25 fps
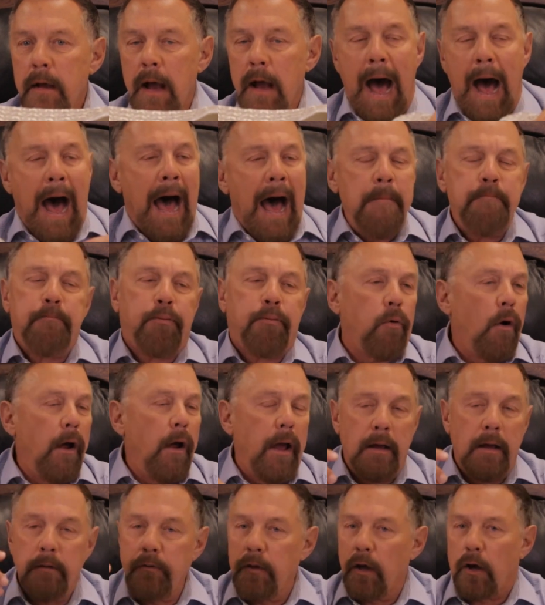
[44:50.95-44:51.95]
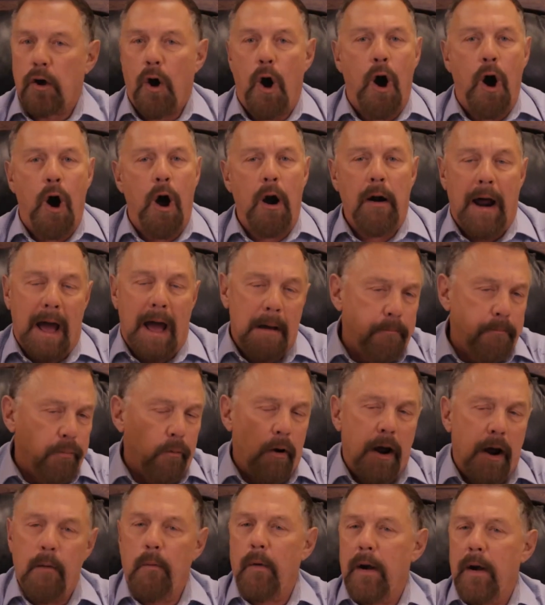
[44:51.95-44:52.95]
I pray in the car, I
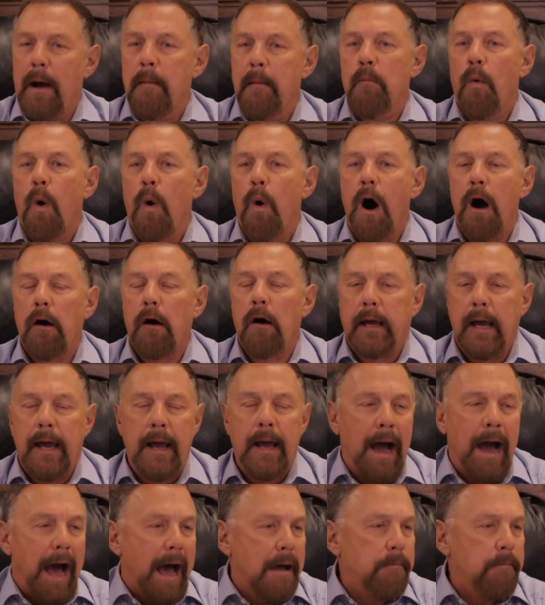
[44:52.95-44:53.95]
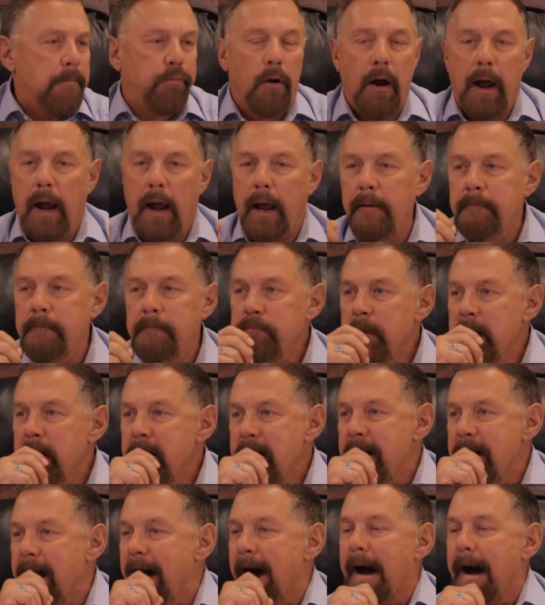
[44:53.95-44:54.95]
pray when I'm walking, I pray
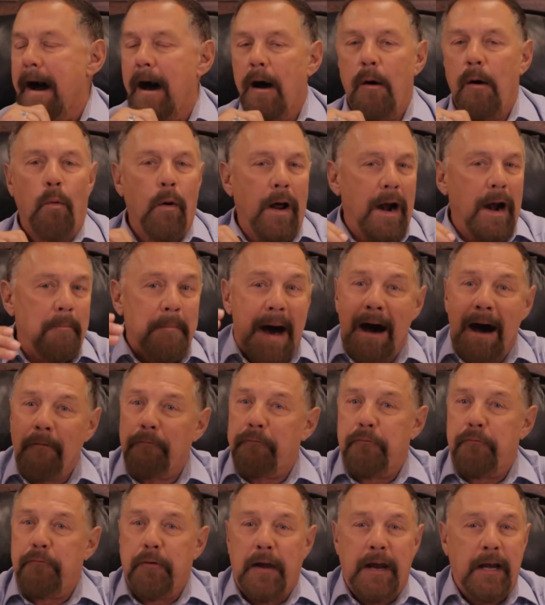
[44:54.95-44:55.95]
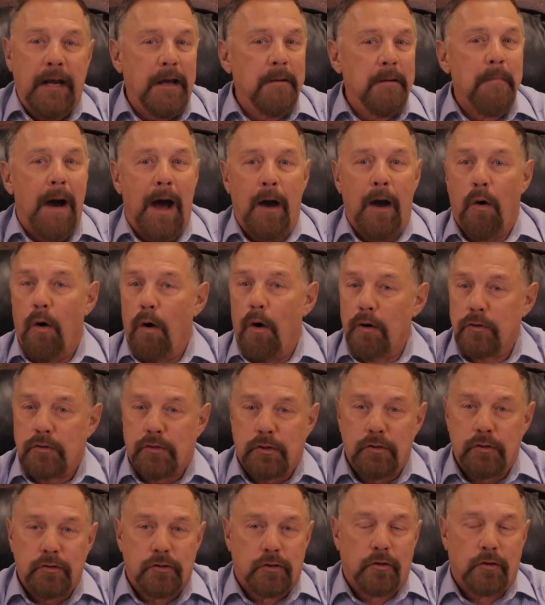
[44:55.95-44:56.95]
uh, when I'm out feeding my
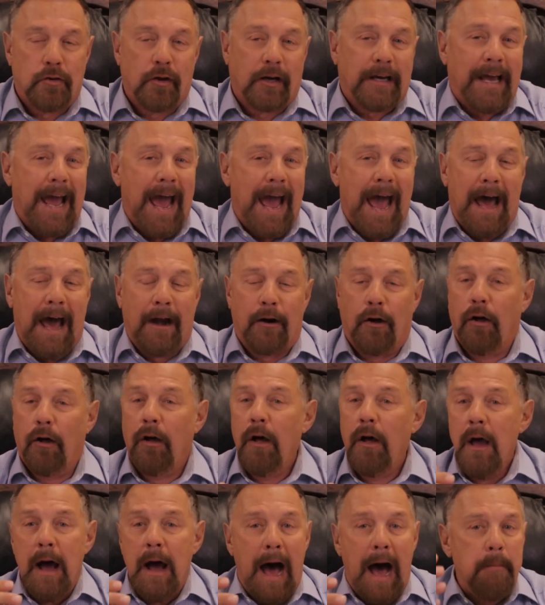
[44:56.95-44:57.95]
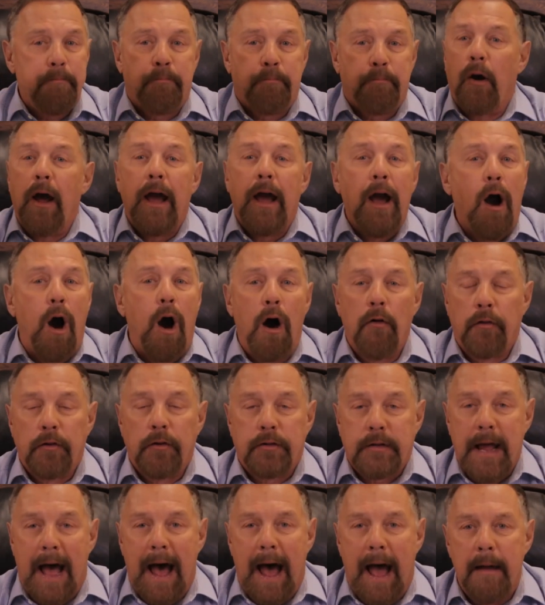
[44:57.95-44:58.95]
horses or the cattle. I pray all the
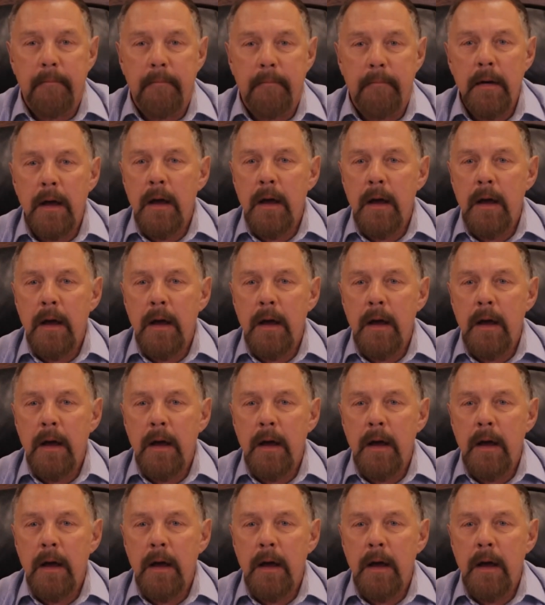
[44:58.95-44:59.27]
time.